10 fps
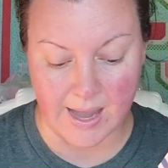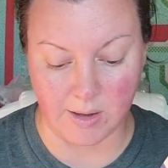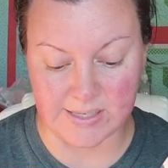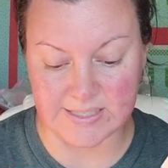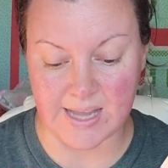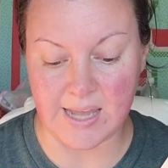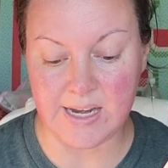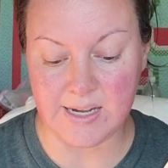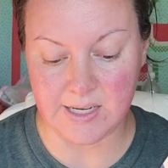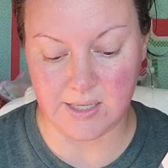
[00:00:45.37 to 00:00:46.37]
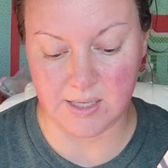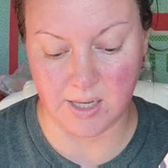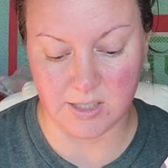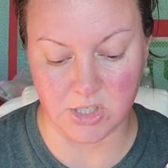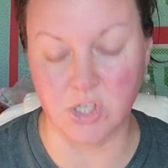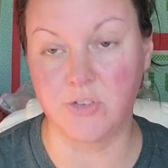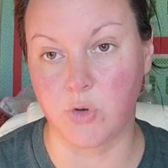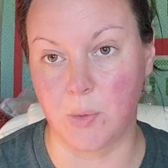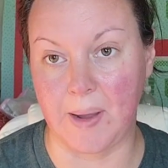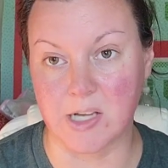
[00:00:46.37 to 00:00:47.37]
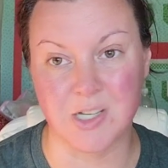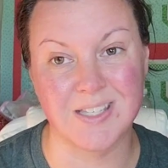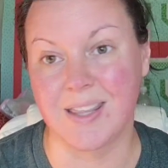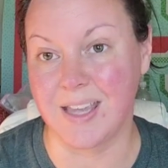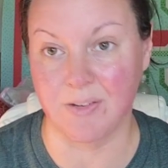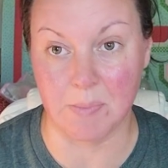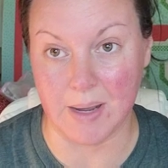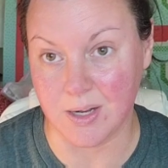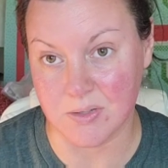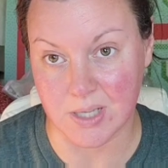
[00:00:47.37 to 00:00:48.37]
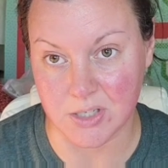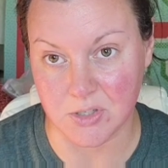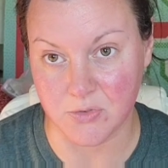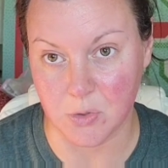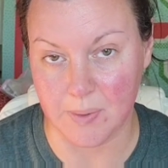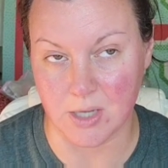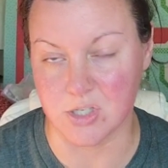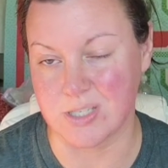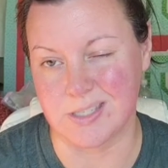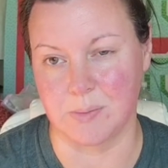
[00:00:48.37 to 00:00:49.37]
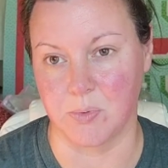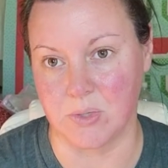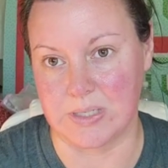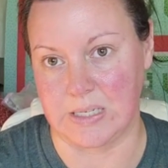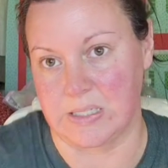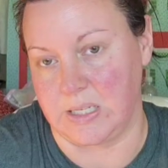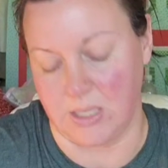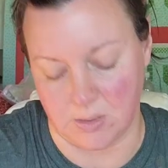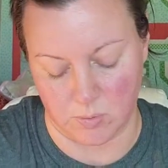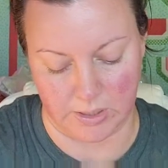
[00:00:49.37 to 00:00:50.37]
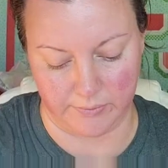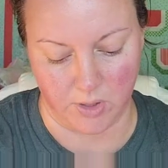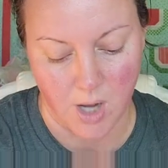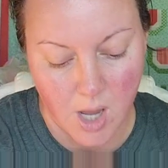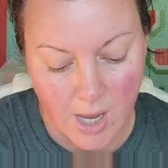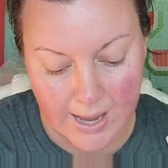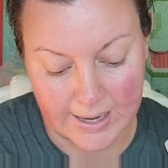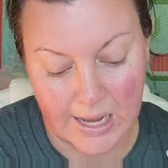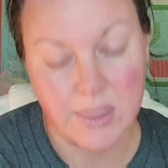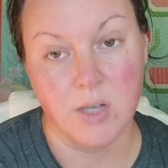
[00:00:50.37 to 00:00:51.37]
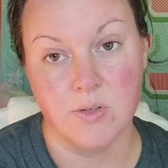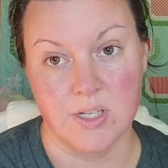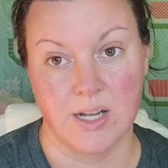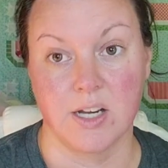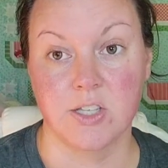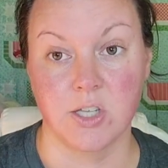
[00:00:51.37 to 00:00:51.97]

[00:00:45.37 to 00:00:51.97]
I decided to do the 4-patch because I think everybody knows how to do a 4-patch. It's simple, it's easy, it's whatever. I got those in.